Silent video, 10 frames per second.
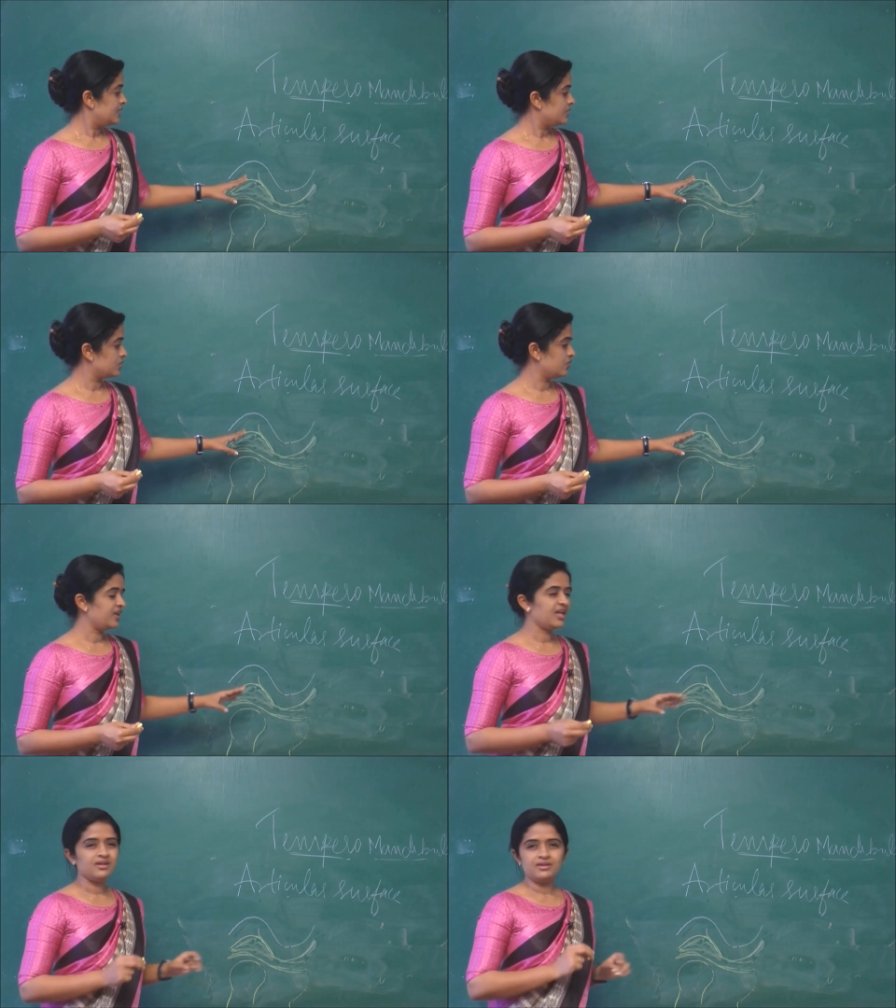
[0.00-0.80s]
So, we
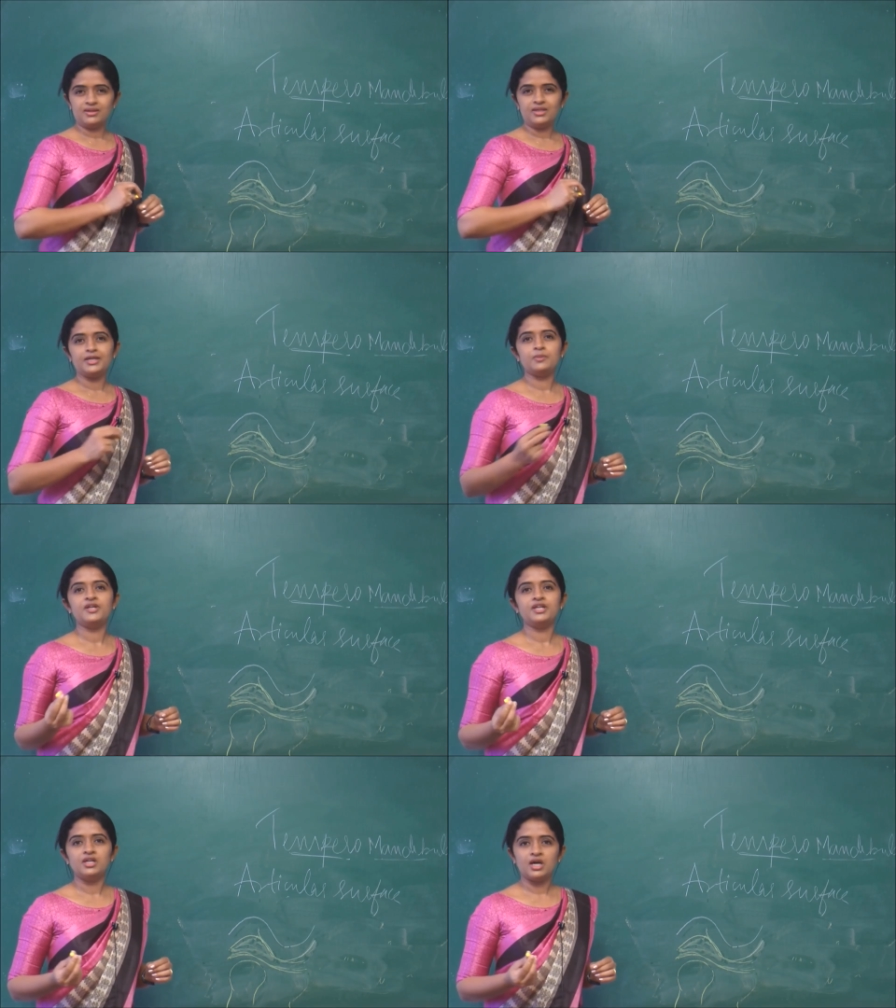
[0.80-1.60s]
can little
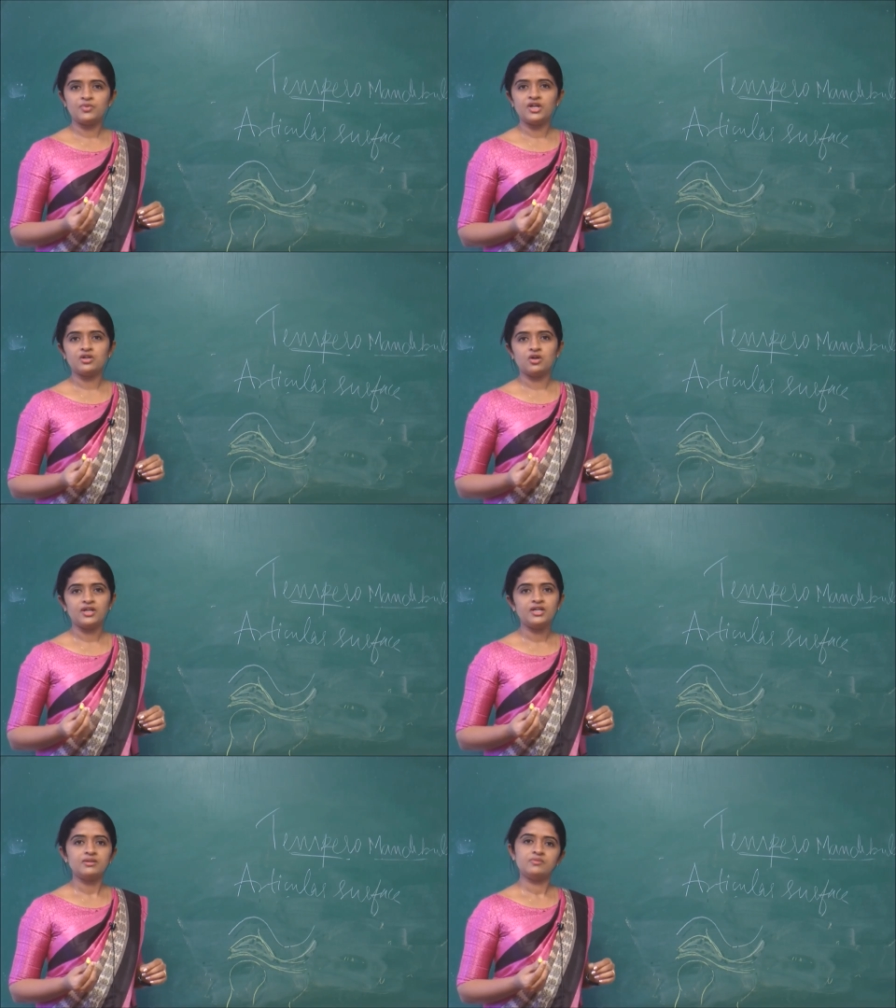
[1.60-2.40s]
bit elaborate on
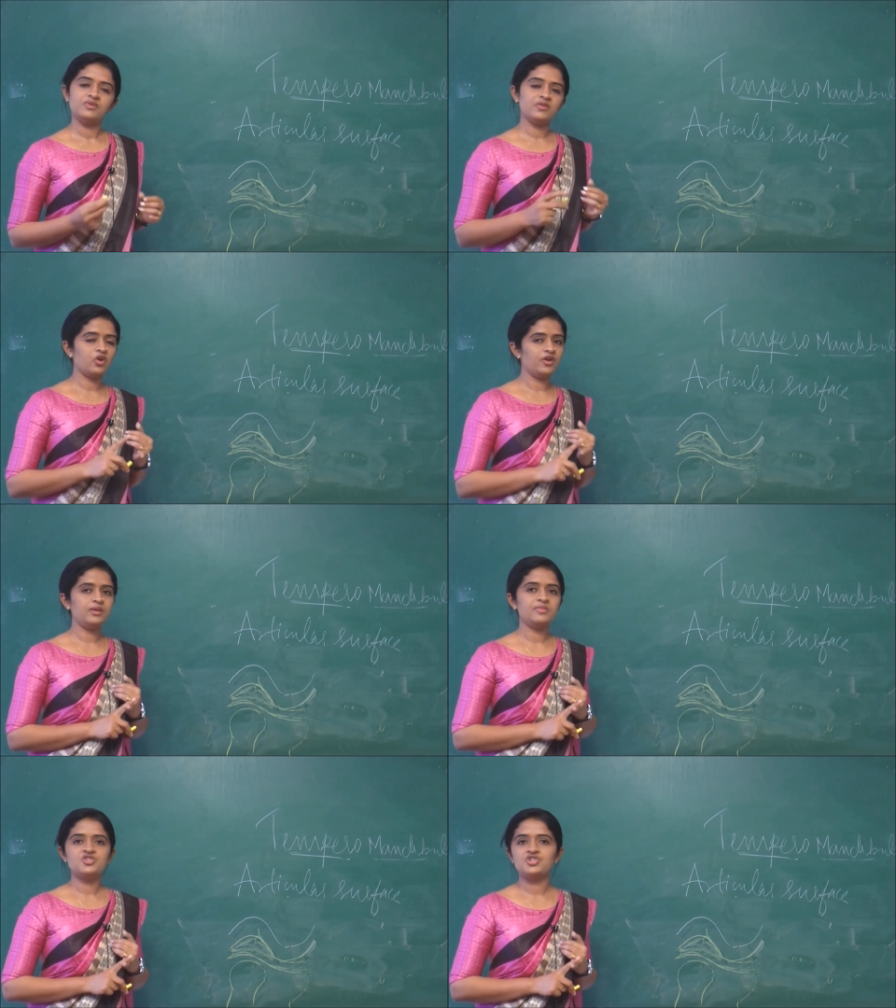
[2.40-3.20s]
it. We have already
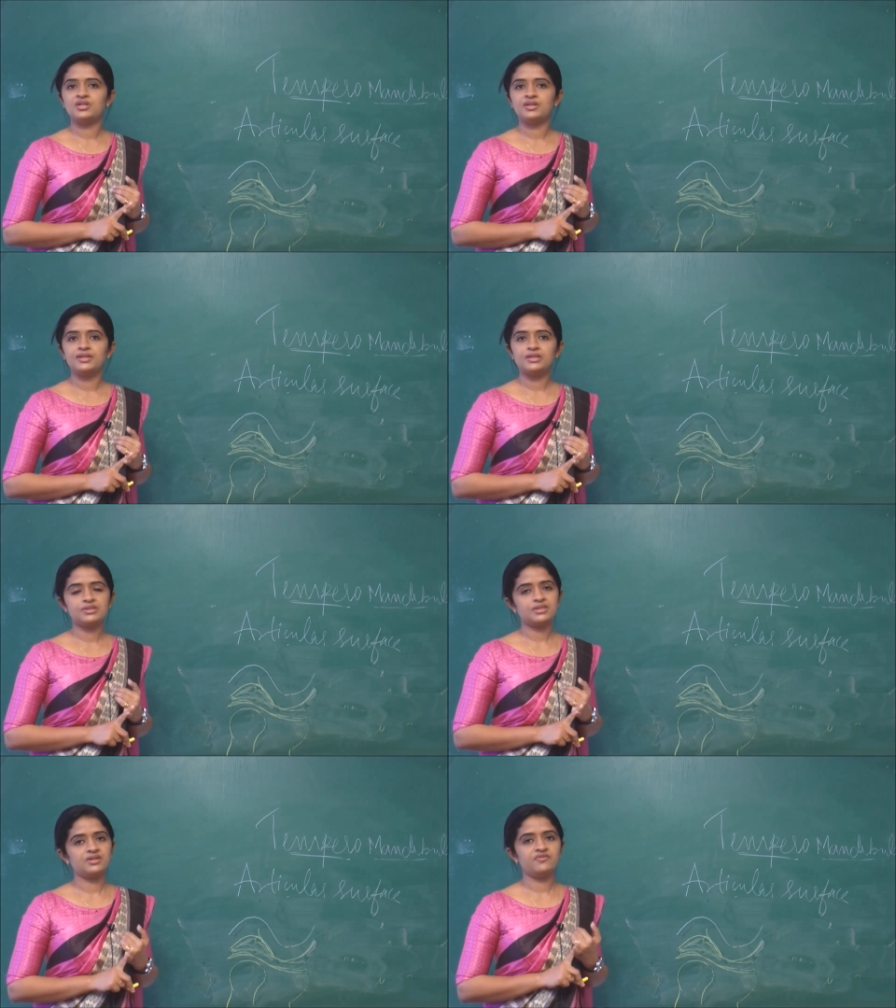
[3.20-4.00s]
mentioned it
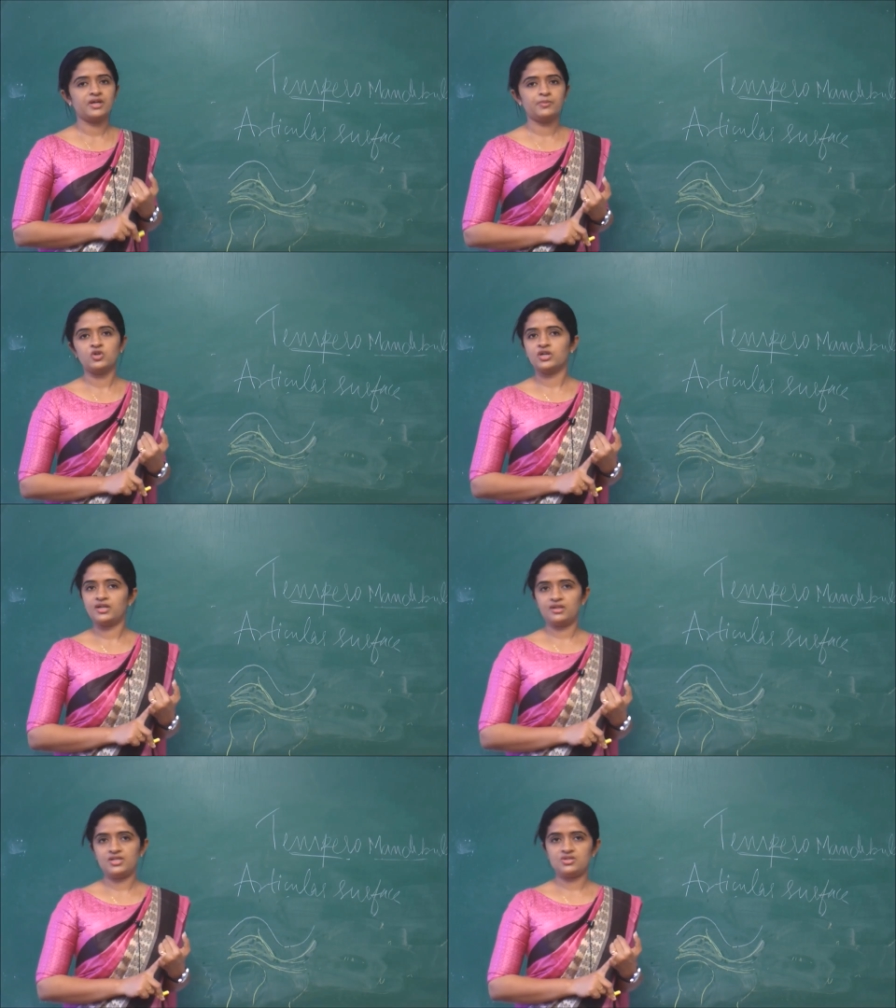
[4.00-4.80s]
is a
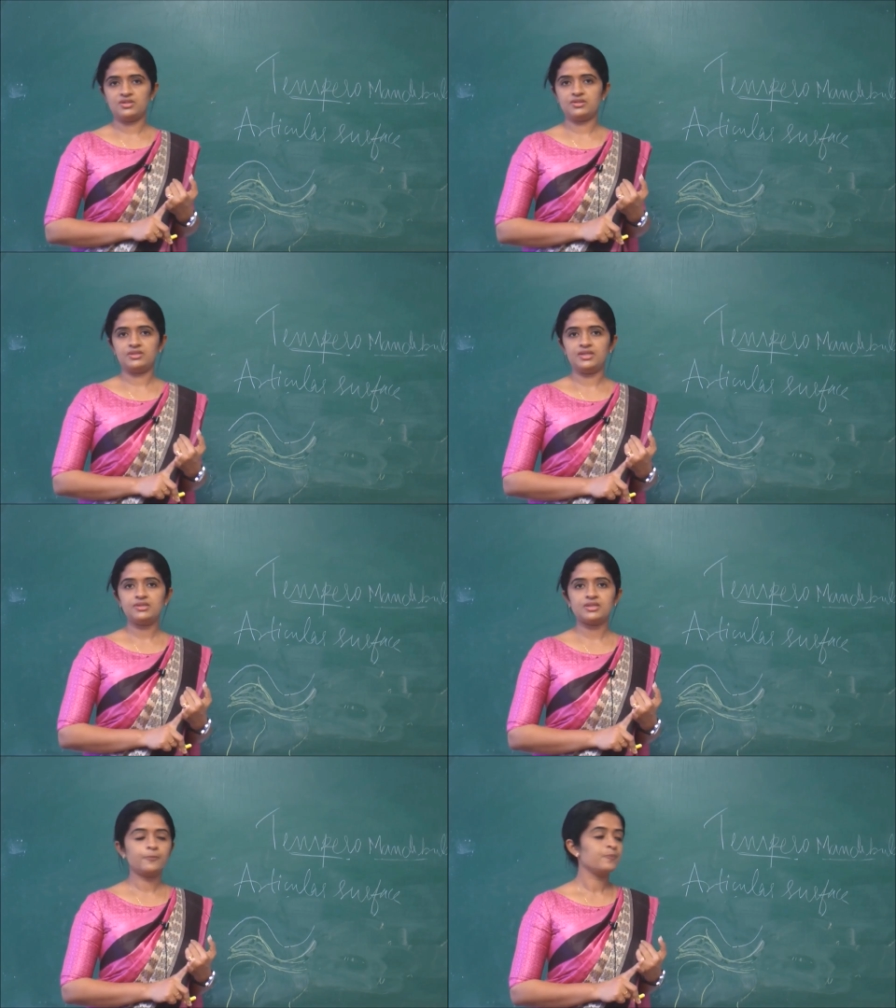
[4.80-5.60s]
fibrocartilaginous disc